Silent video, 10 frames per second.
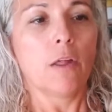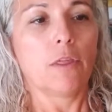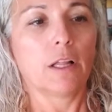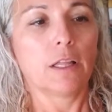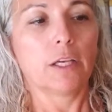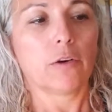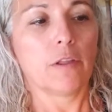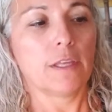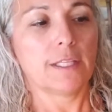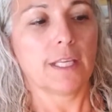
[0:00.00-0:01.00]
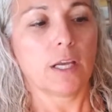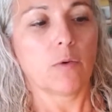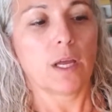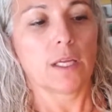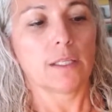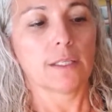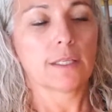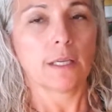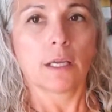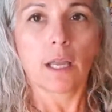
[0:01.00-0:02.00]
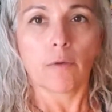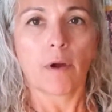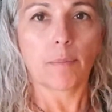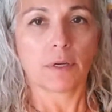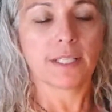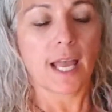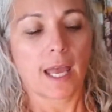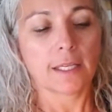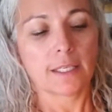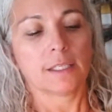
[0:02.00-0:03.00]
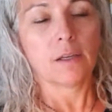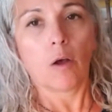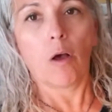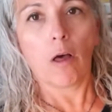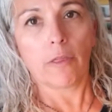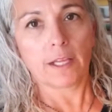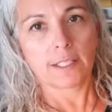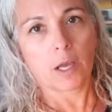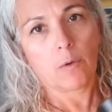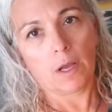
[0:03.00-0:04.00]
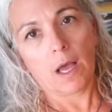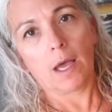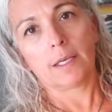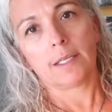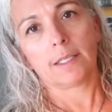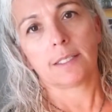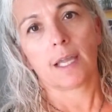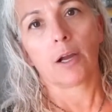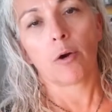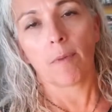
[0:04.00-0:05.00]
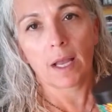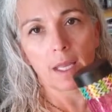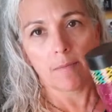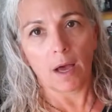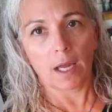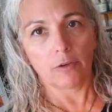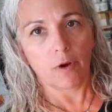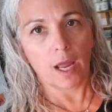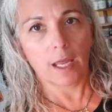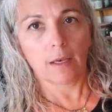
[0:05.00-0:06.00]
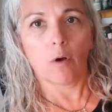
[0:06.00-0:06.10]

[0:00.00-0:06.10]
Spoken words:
The glitter and the sequins can represent all that's going on. It's like our monkey mind, right?